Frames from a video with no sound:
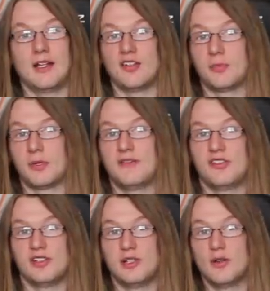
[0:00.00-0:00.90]
and as
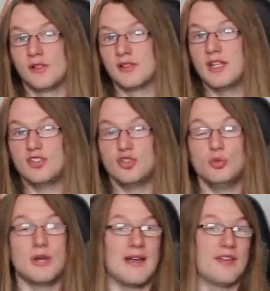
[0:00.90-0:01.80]
previously covered, they
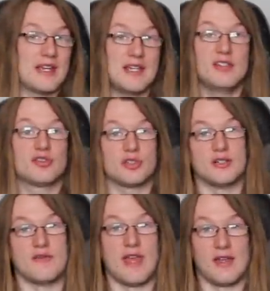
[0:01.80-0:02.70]
do have a history
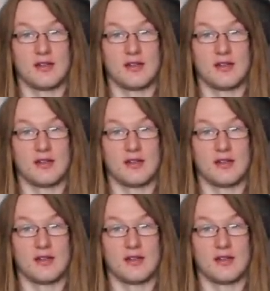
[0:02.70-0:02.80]
of that,